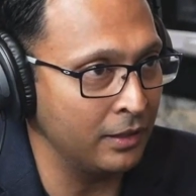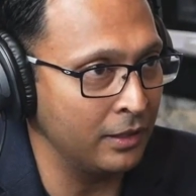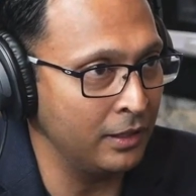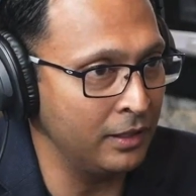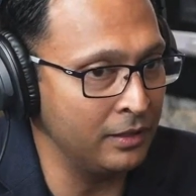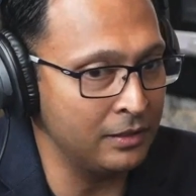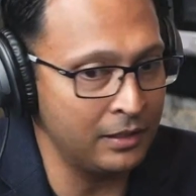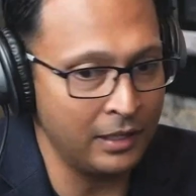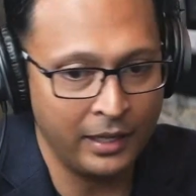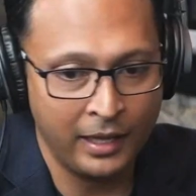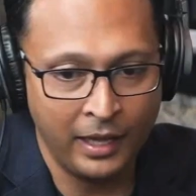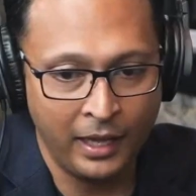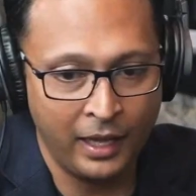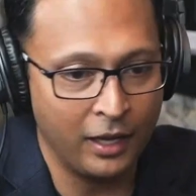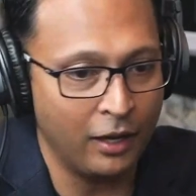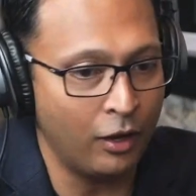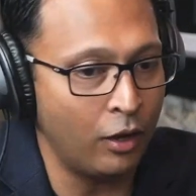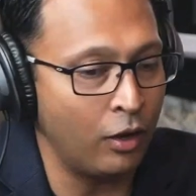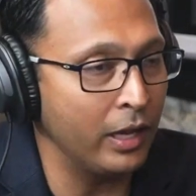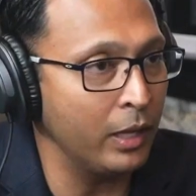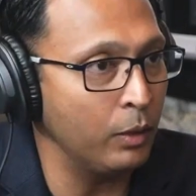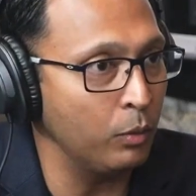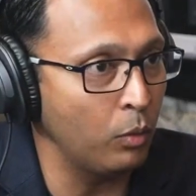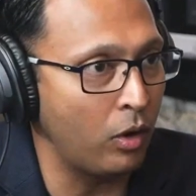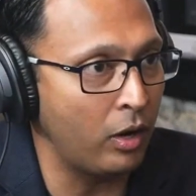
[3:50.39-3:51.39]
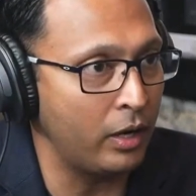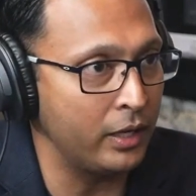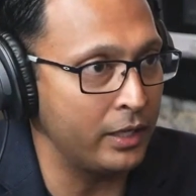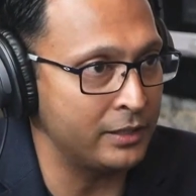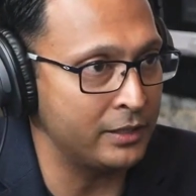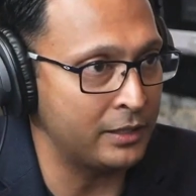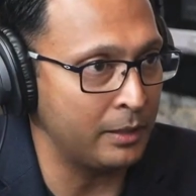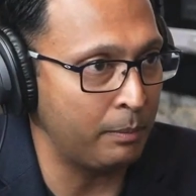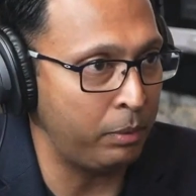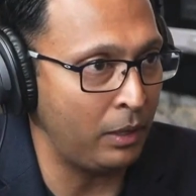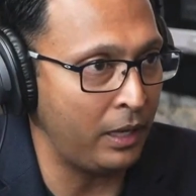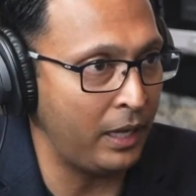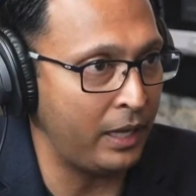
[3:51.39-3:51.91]
He's like, hey, all I want
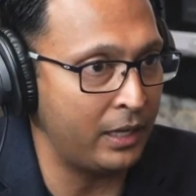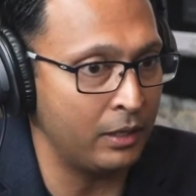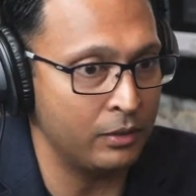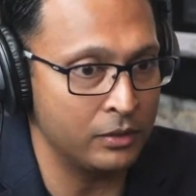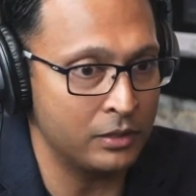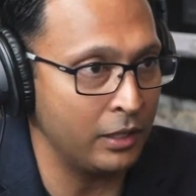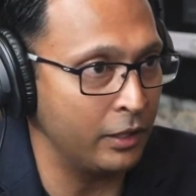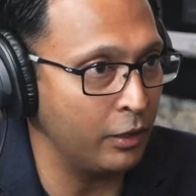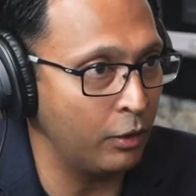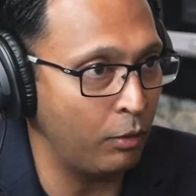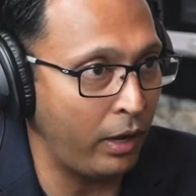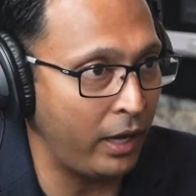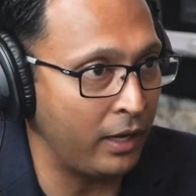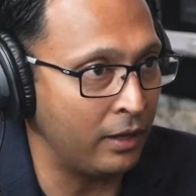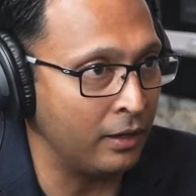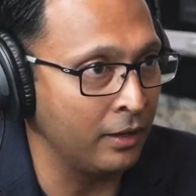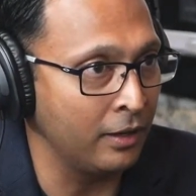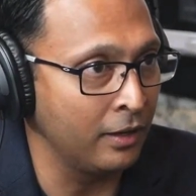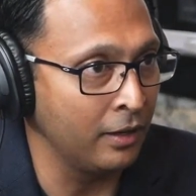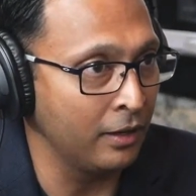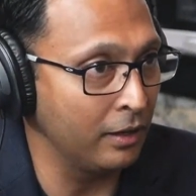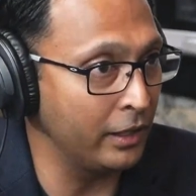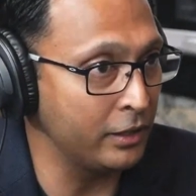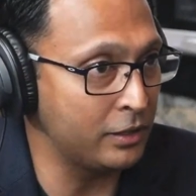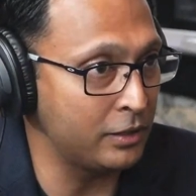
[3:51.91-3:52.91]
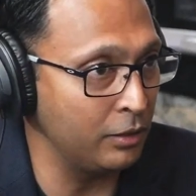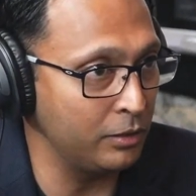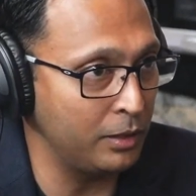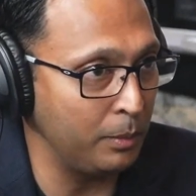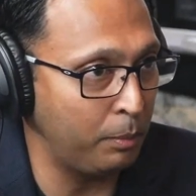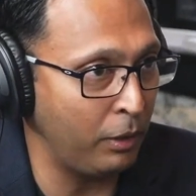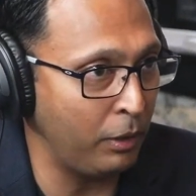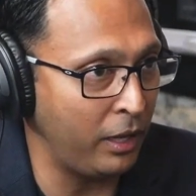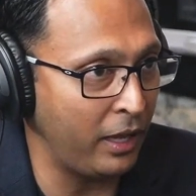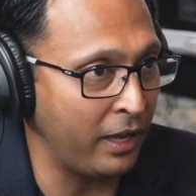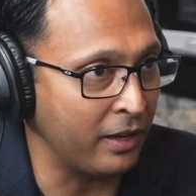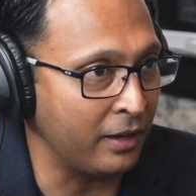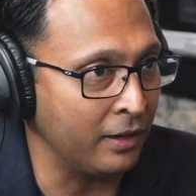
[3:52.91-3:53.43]
is a plan. I was like, great, let's do the
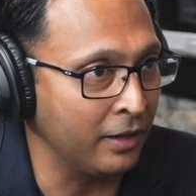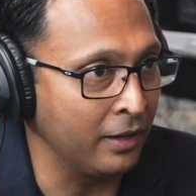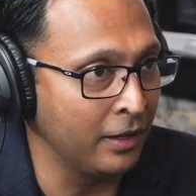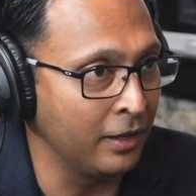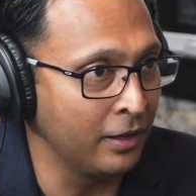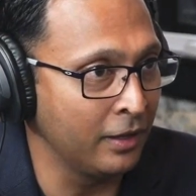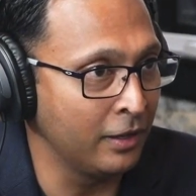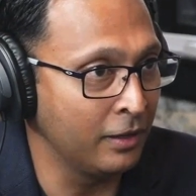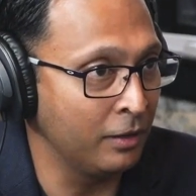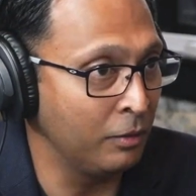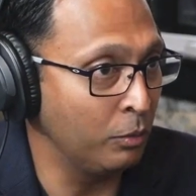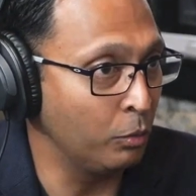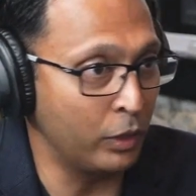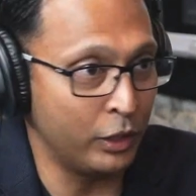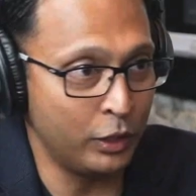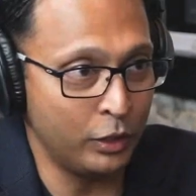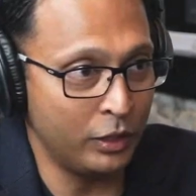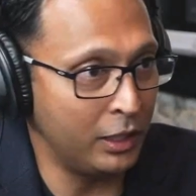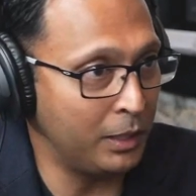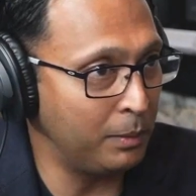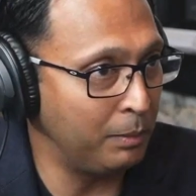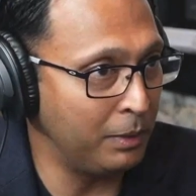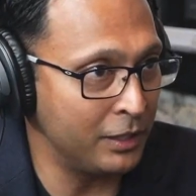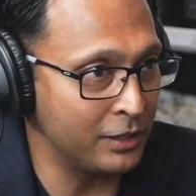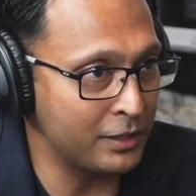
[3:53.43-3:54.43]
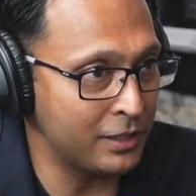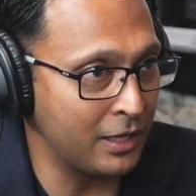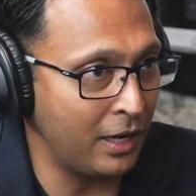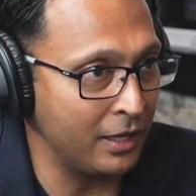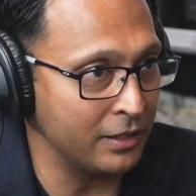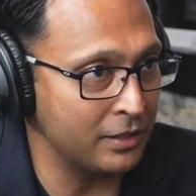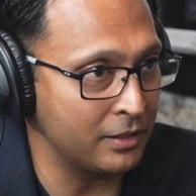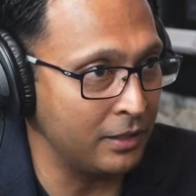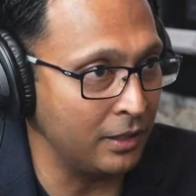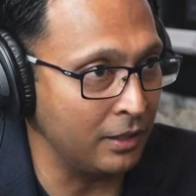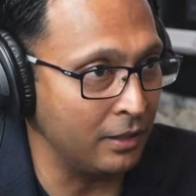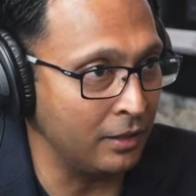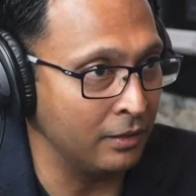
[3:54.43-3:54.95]
plan. When do you need to be in
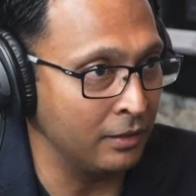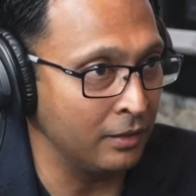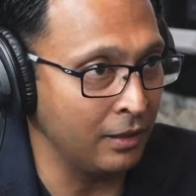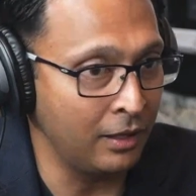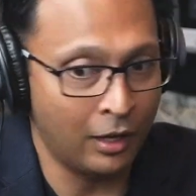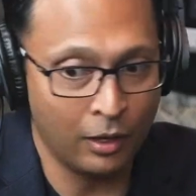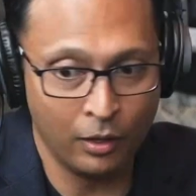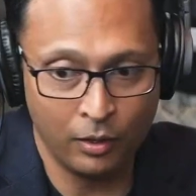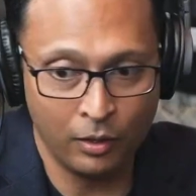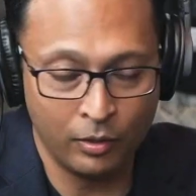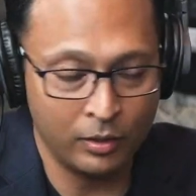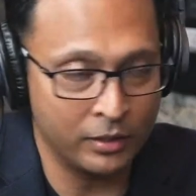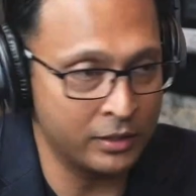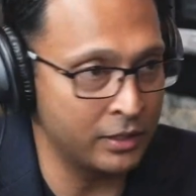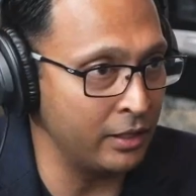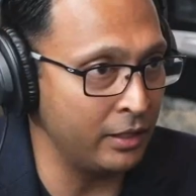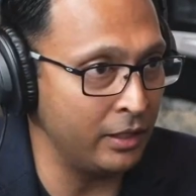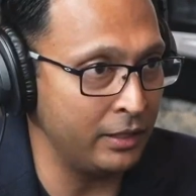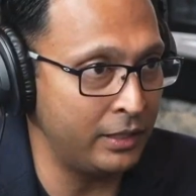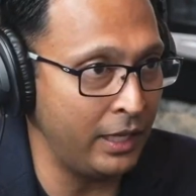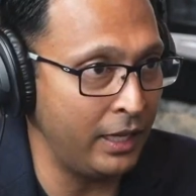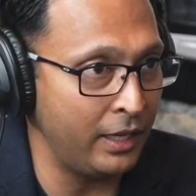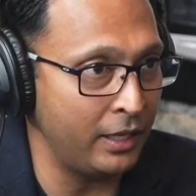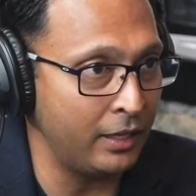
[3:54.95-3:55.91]
Scottsdale? How long is it going to take?